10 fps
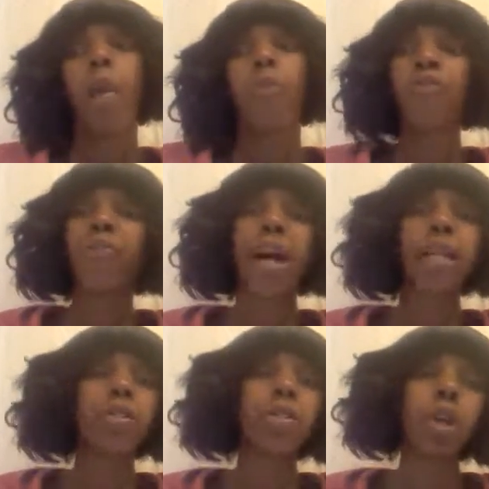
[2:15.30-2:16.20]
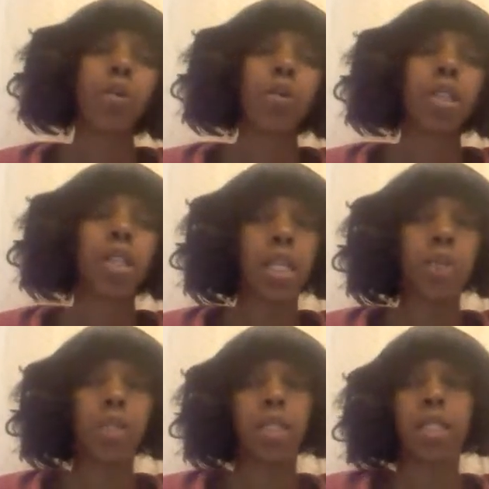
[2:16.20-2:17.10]
Providers holding the
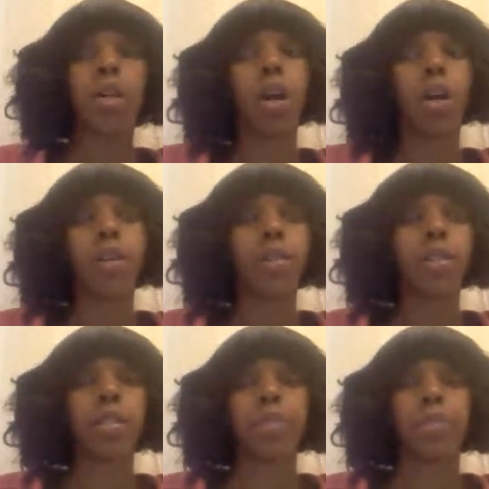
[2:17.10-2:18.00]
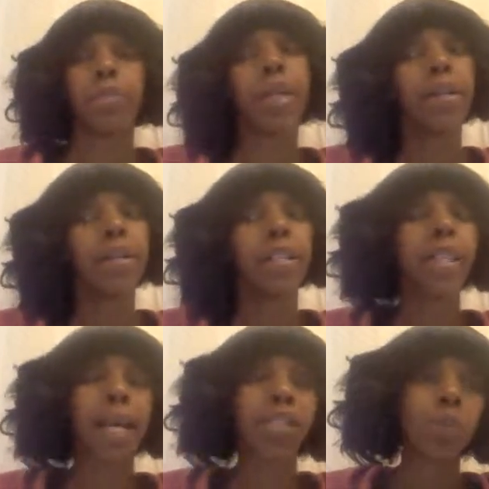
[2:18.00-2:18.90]
EBT cards, parents
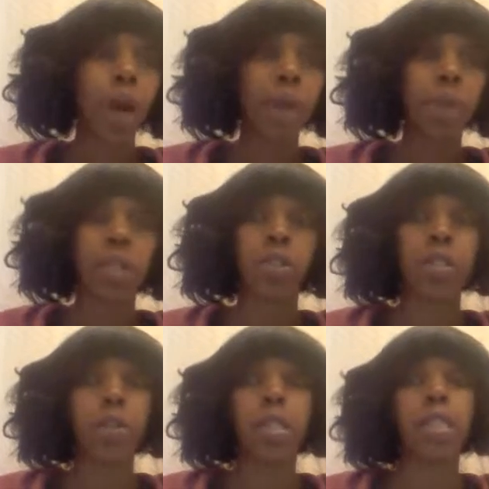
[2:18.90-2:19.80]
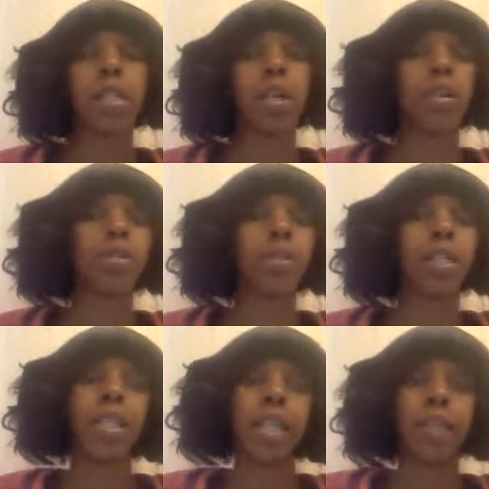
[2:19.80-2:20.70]
not swiping their EBT cards on a
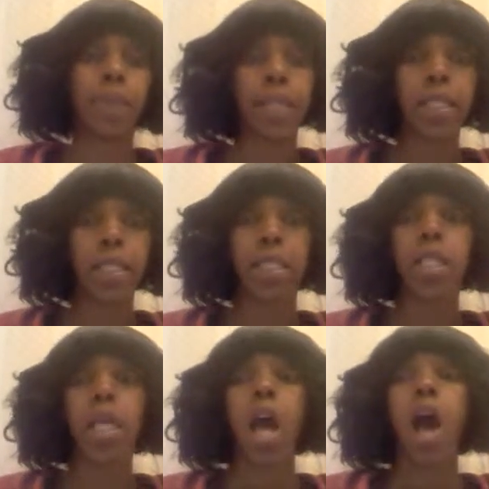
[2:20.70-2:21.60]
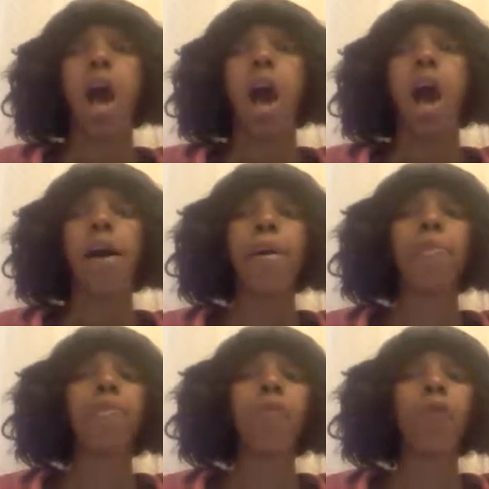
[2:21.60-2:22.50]
daily basis, the